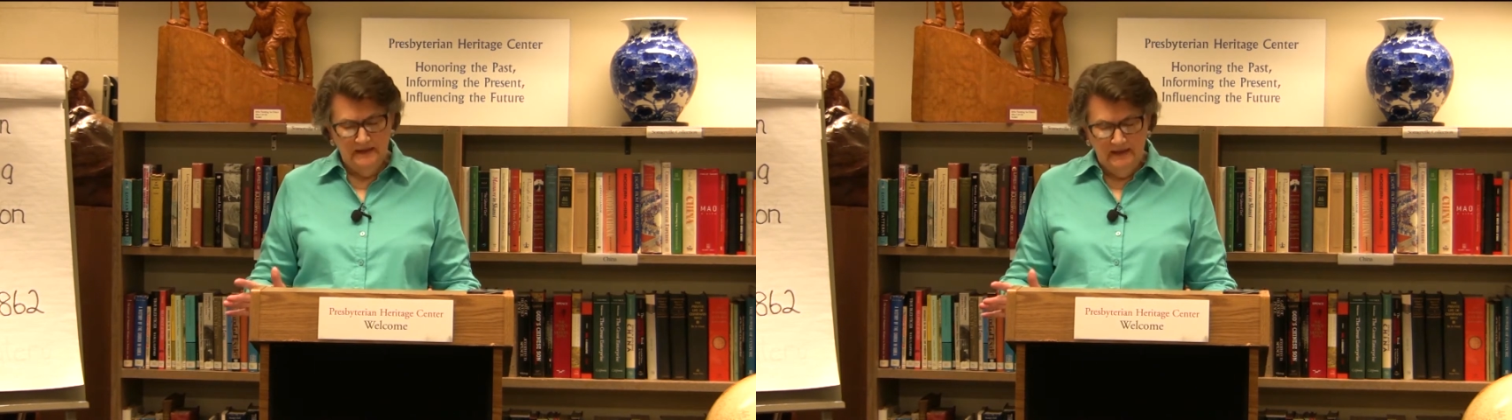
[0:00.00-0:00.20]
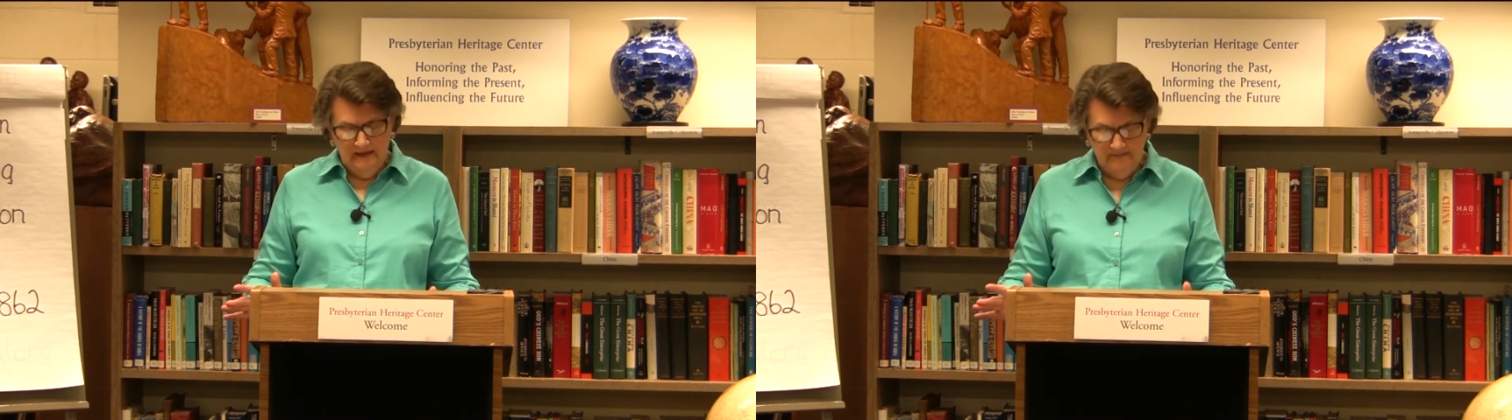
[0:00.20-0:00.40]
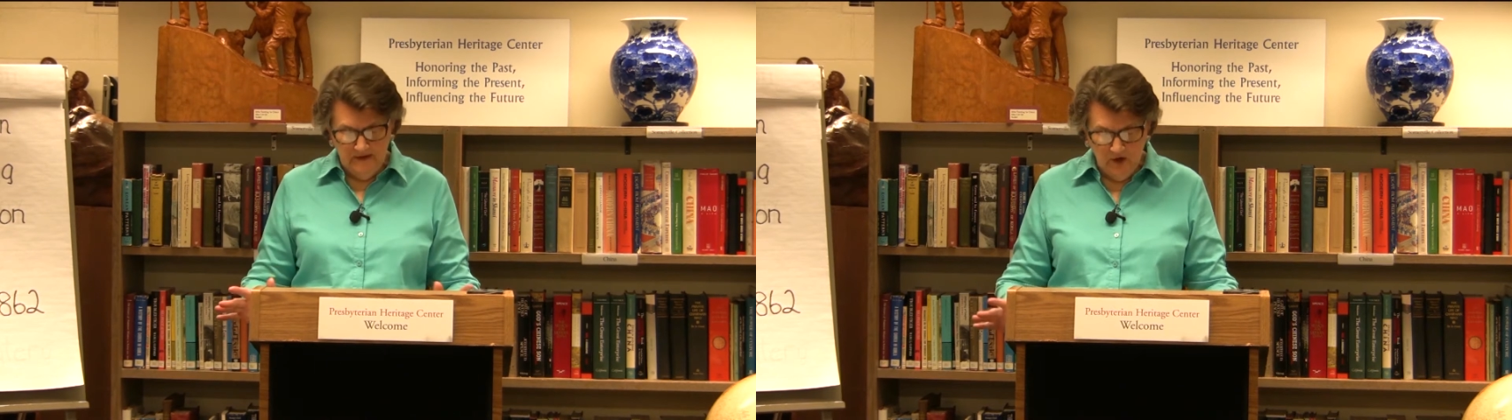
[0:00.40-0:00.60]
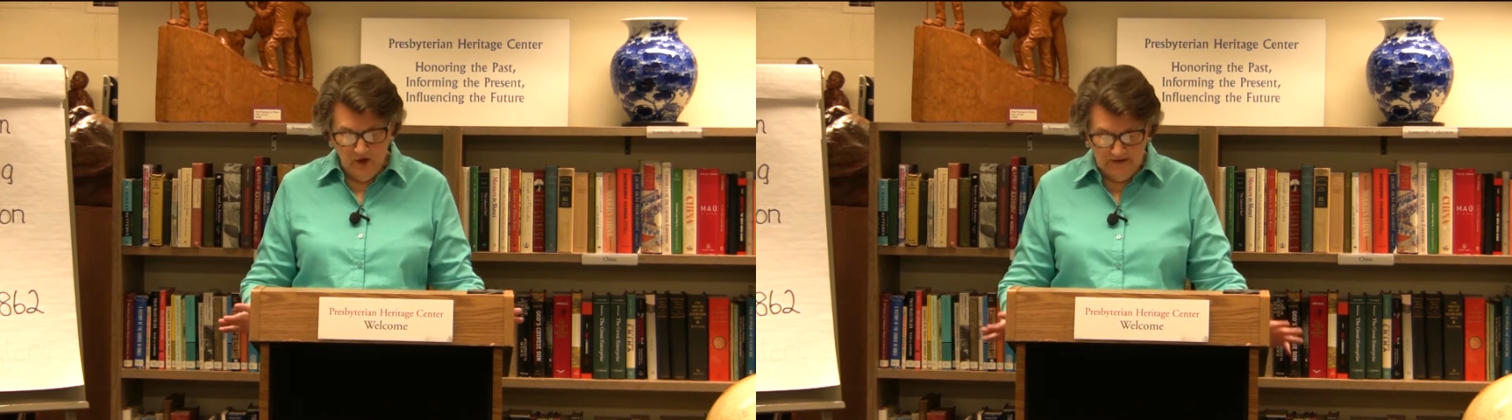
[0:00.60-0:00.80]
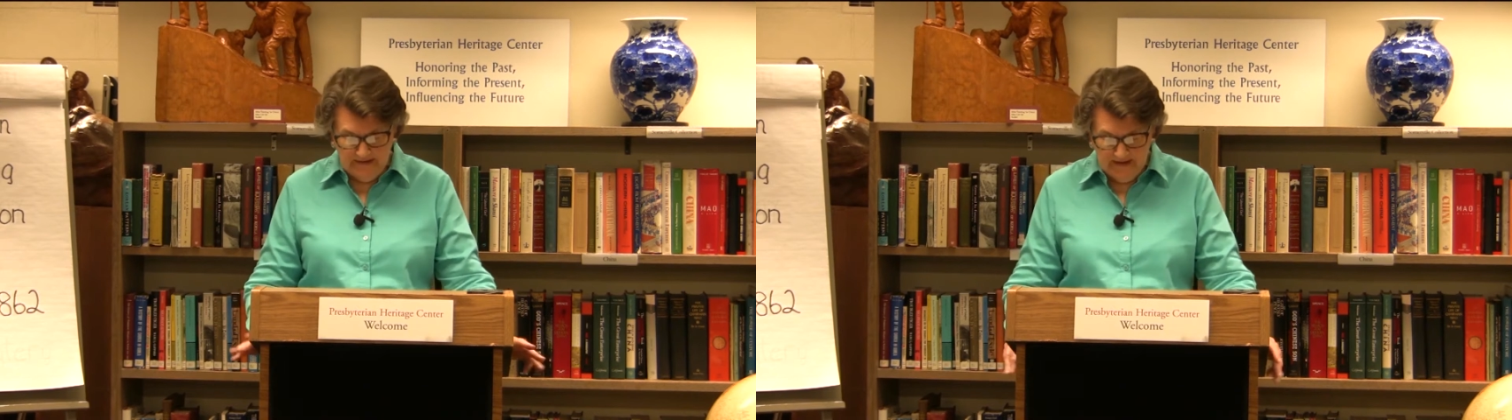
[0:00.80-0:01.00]
In the
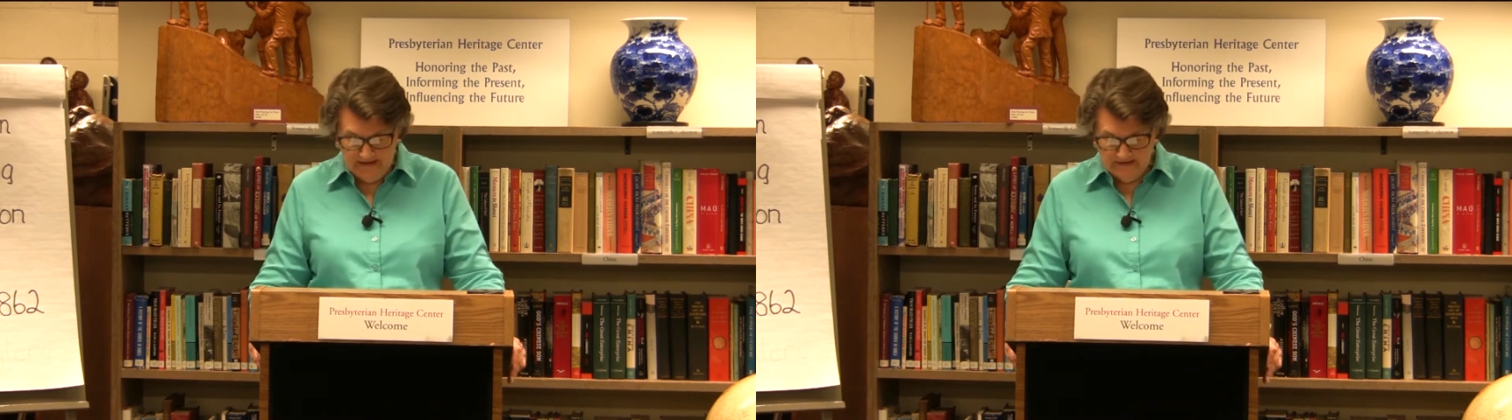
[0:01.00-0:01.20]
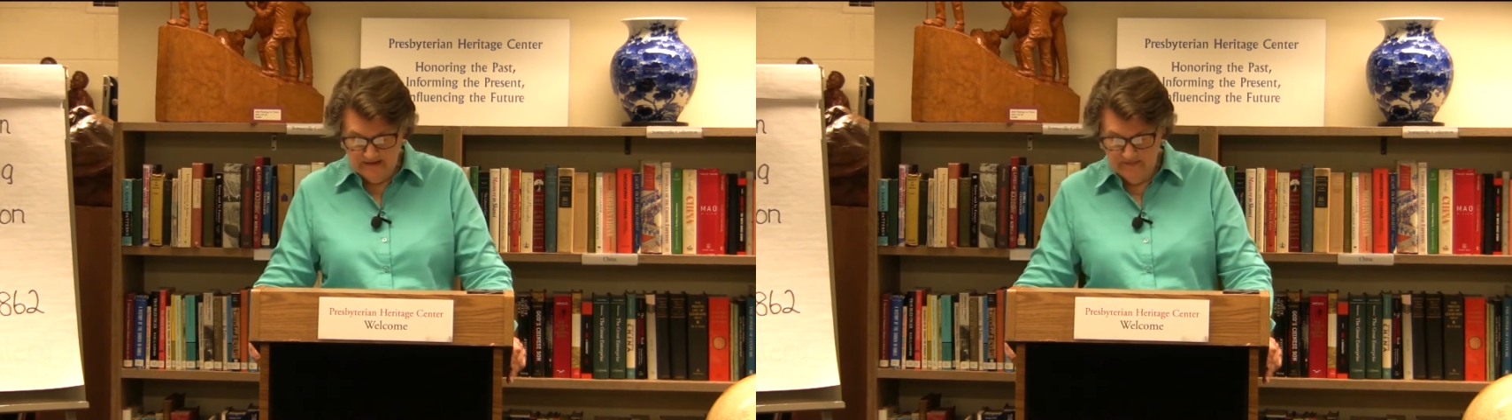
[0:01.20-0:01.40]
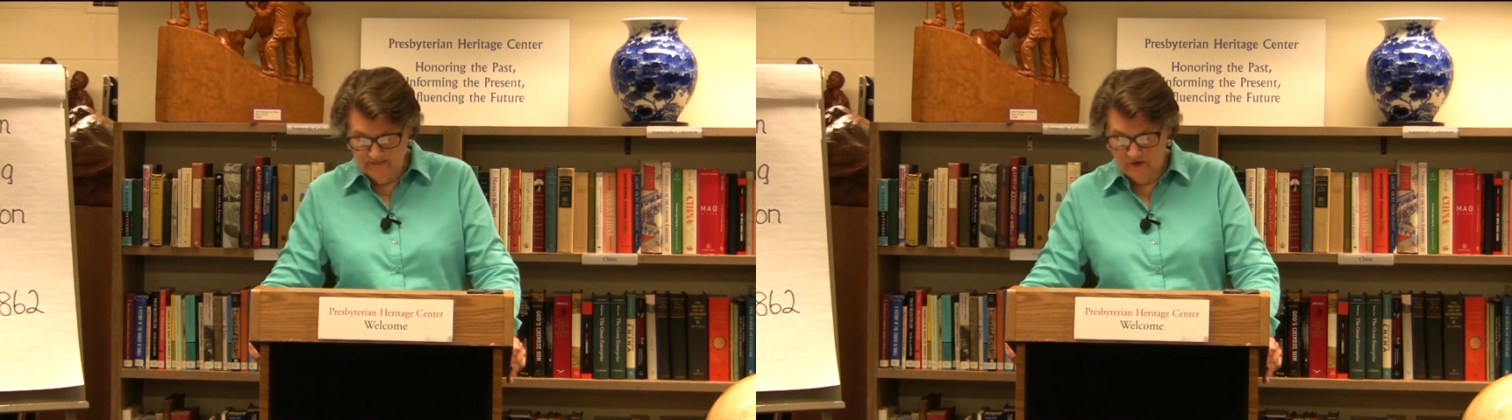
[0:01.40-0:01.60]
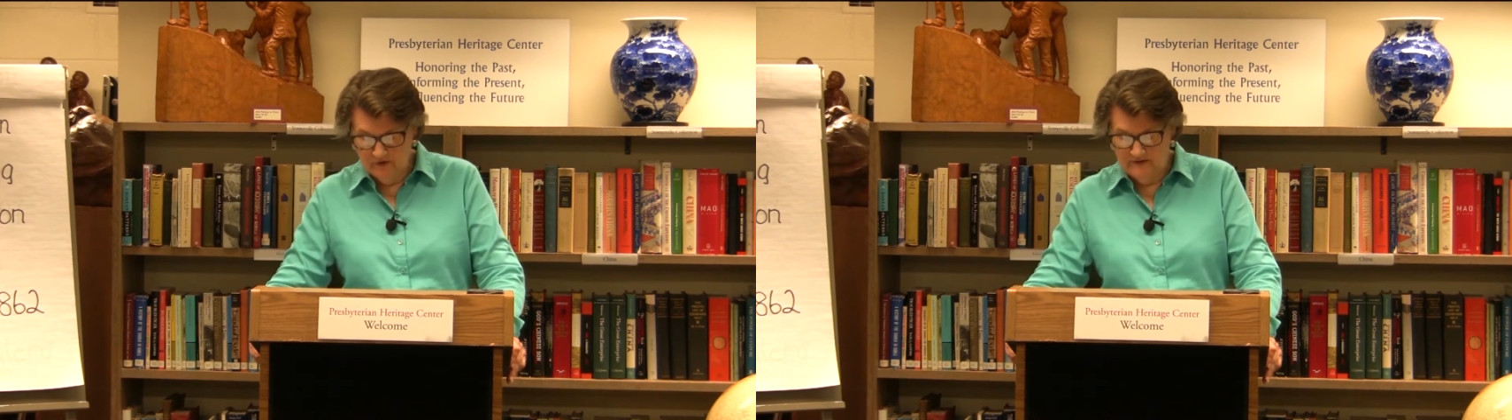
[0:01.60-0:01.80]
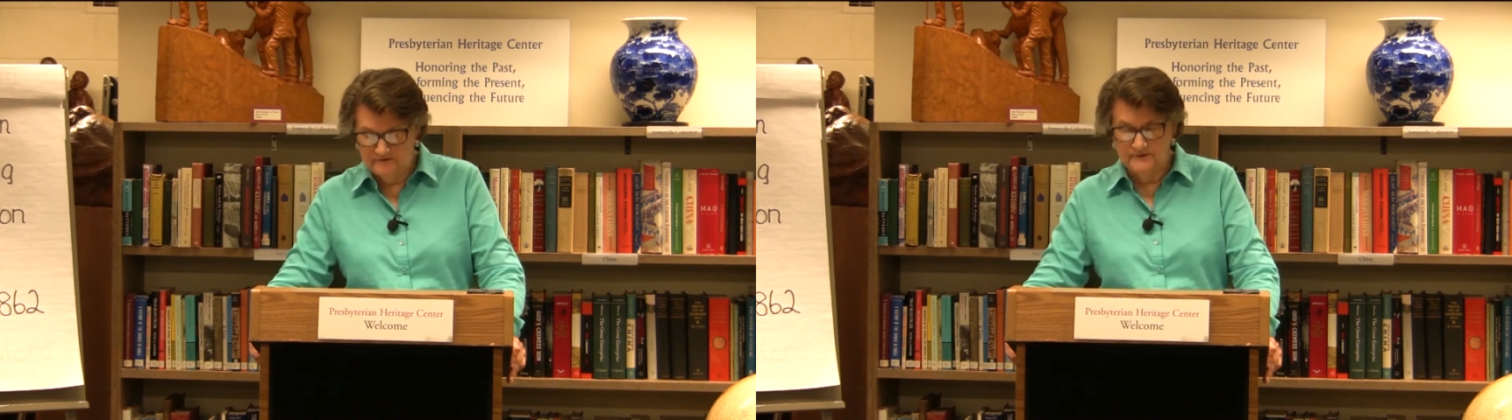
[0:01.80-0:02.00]
early
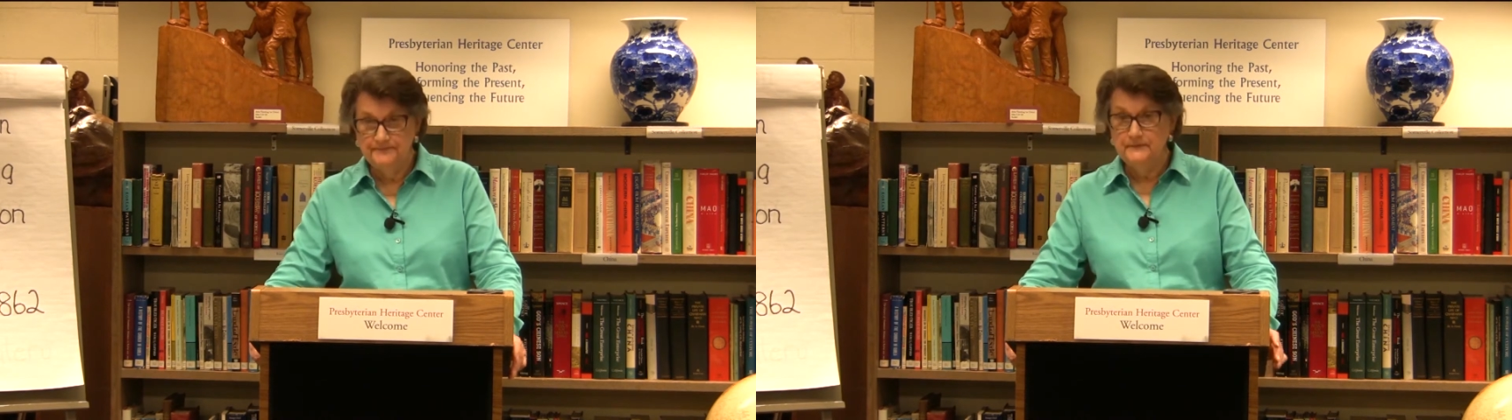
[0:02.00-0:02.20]
1830s,